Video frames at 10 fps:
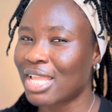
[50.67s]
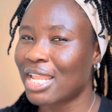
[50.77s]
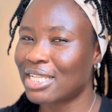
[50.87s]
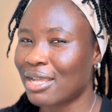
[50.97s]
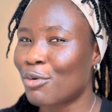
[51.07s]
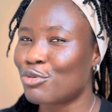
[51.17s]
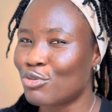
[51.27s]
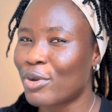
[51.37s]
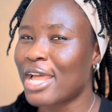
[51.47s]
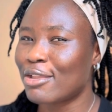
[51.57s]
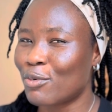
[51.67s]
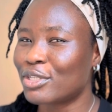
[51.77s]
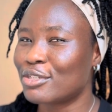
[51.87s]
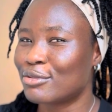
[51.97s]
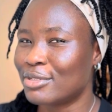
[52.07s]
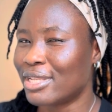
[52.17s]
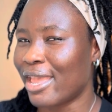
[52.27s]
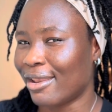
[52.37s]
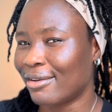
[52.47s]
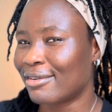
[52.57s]
As I will know whether you watch it to the
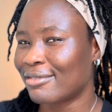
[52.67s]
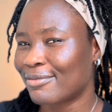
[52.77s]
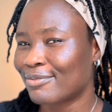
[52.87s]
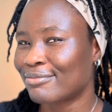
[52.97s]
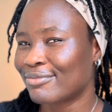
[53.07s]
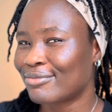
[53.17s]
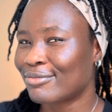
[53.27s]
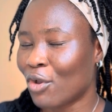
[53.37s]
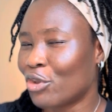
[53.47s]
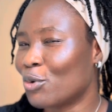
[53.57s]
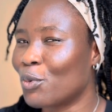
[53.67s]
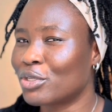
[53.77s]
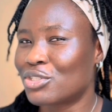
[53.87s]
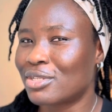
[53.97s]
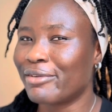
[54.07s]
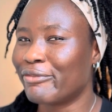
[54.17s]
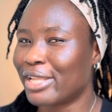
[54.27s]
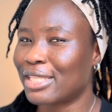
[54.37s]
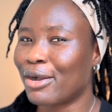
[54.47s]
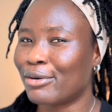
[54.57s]
end or you watched a
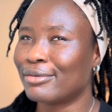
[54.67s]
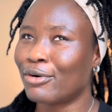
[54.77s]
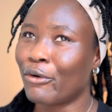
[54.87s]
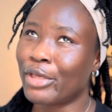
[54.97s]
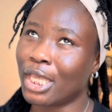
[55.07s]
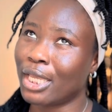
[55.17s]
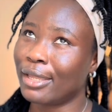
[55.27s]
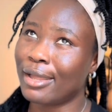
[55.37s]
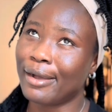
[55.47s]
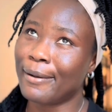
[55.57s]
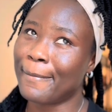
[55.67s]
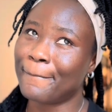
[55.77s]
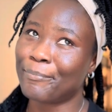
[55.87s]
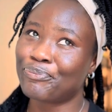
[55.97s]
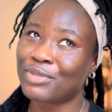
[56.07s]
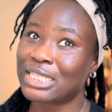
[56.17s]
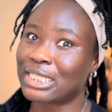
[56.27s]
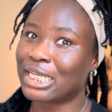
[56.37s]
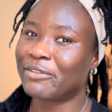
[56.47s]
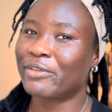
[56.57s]
vital or a
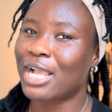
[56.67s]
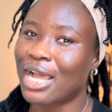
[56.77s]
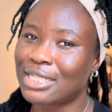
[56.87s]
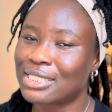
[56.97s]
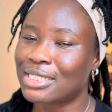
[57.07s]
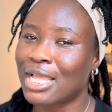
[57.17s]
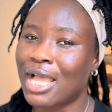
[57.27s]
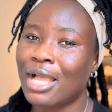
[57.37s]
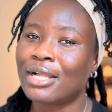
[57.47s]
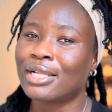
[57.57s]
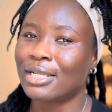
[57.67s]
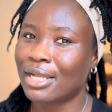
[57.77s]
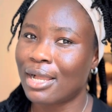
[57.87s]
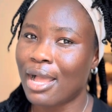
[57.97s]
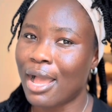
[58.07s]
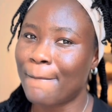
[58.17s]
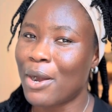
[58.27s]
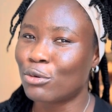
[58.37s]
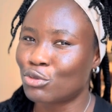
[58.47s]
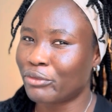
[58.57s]
significant
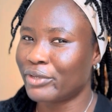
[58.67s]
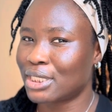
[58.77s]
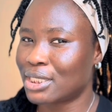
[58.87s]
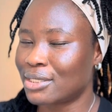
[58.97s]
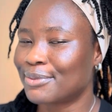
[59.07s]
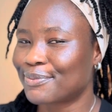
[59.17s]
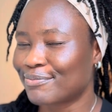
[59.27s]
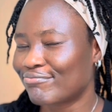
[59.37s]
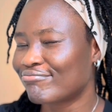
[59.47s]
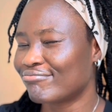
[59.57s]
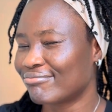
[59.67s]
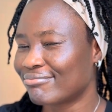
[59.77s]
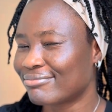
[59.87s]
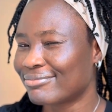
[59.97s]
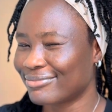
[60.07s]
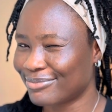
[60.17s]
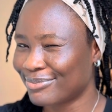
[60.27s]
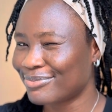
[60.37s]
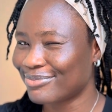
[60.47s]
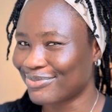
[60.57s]
amount of it. Mm, mm,
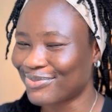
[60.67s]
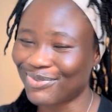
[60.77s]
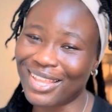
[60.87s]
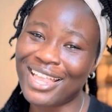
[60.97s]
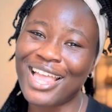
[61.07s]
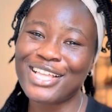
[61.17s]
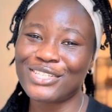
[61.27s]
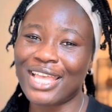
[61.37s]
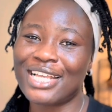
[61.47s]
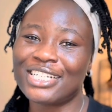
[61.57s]
mm. So yeah,